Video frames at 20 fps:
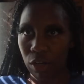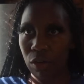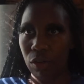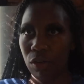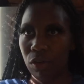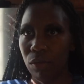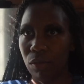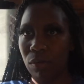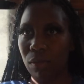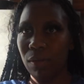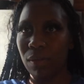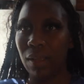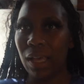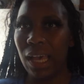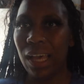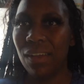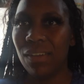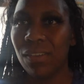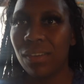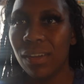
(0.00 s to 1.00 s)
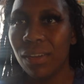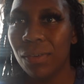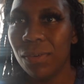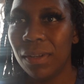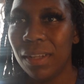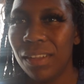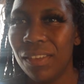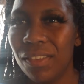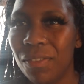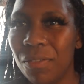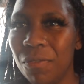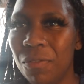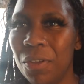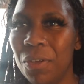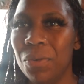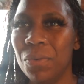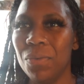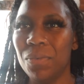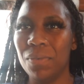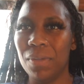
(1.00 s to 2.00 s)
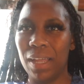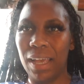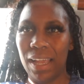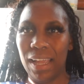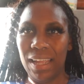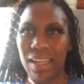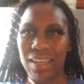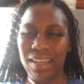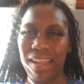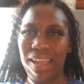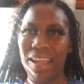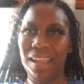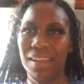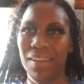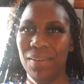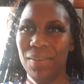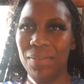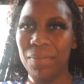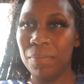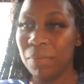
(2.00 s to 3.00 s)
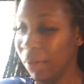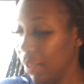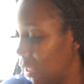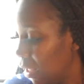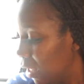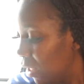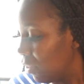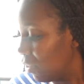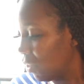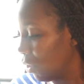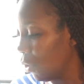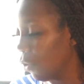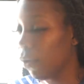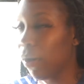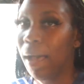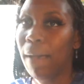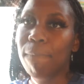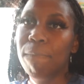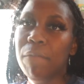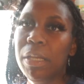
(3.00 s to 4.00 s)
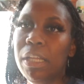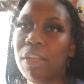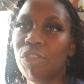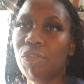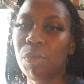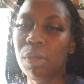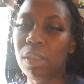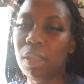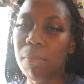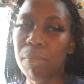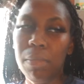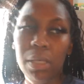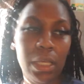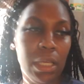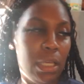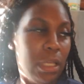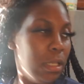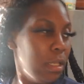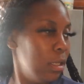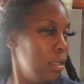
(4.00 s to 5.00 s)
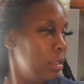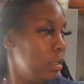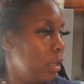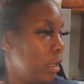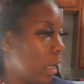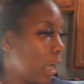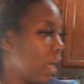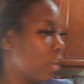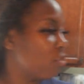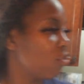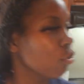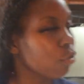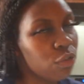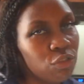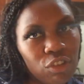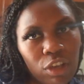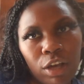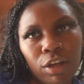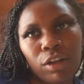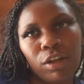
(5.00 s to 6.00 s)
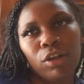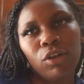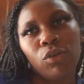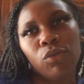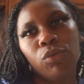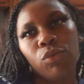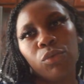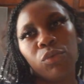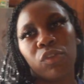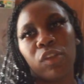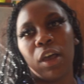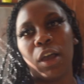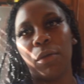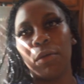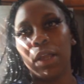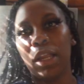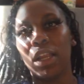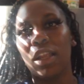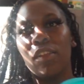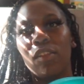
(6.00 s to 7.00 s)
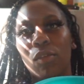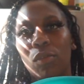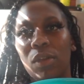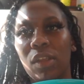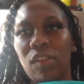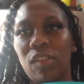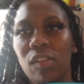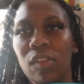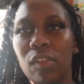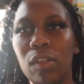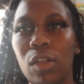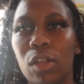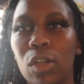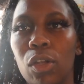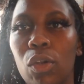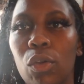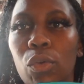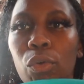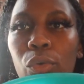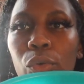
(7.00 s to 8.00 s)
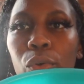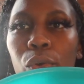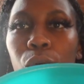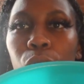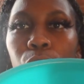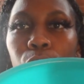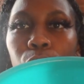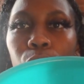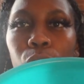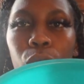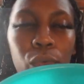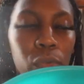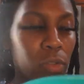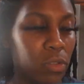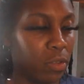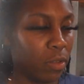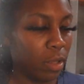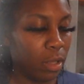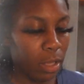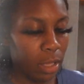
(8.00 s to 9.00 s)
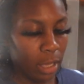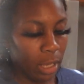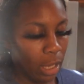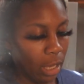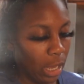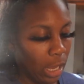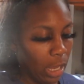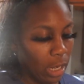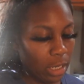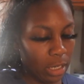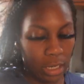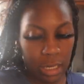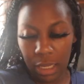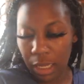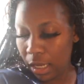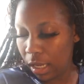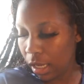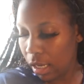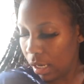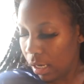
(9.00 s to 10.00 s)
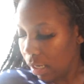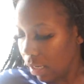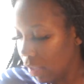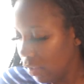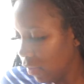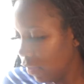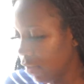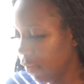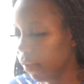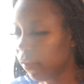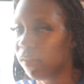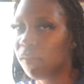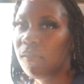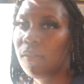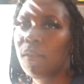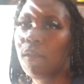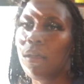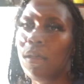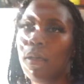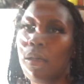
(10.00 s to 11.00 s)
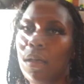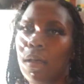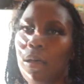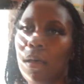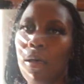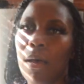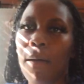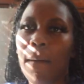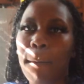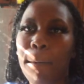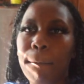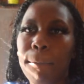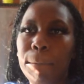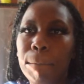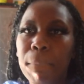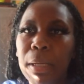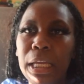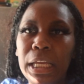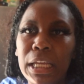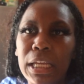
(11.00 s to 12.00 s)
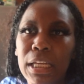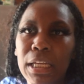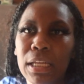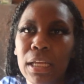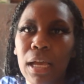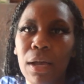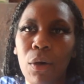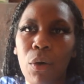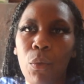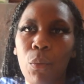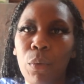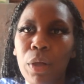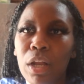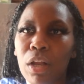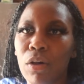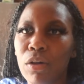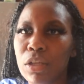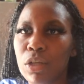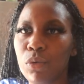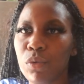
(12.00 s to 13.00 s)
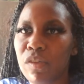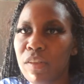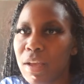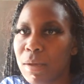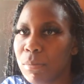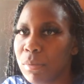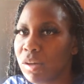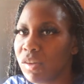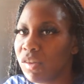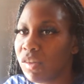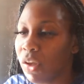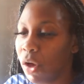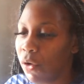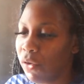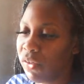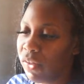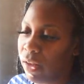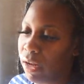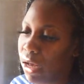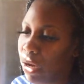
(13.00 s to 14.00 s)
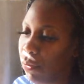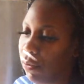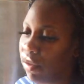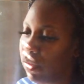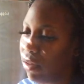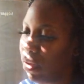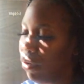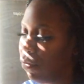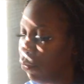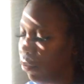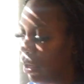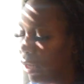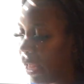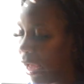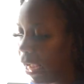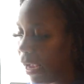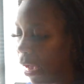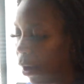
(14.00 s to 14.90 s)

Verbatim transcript: Oh, i don't know this view like there you go so i'm finished with the meat i showed y'all the noodles already so this is the noodles and then this is the meat we don't use that much sauce in our stuff we like